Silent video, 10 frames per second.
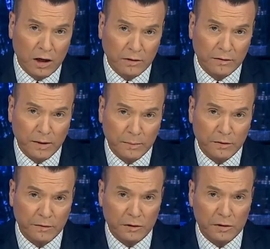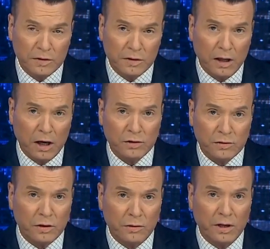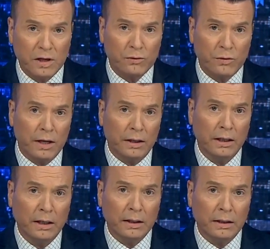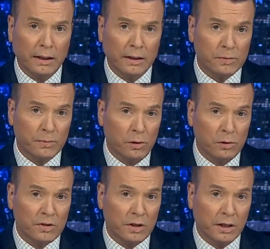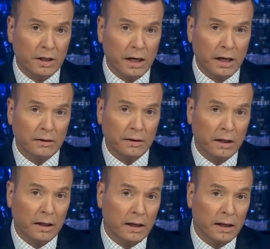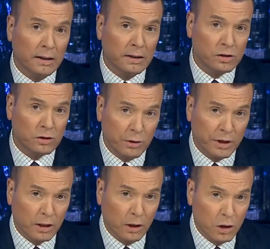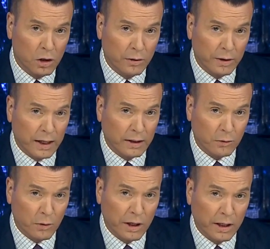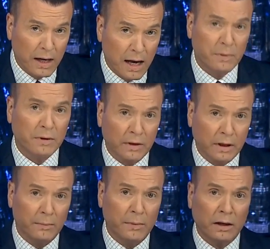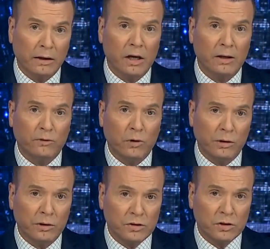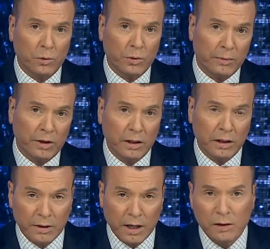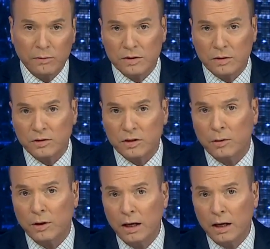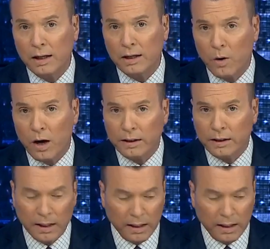on November 1st elections here in Israel. Latest polls indicate an historic low and growing apathy among Arab voters. So with me here now is also Ali Waqed,